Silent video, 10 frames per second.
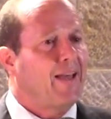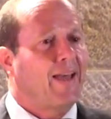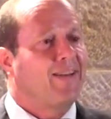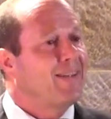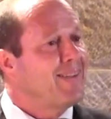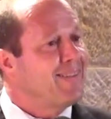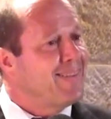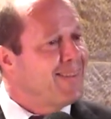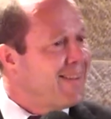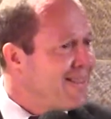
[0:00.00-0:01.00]
and
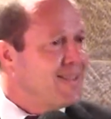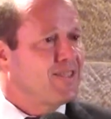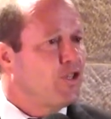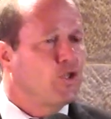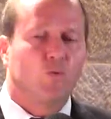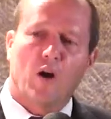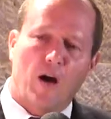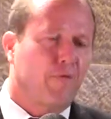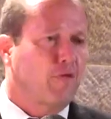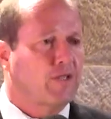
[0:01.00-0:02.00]
get this issue
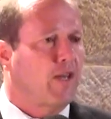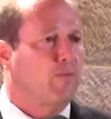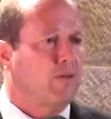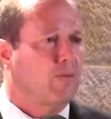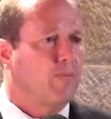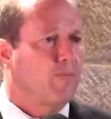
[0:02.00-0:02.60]
off the table.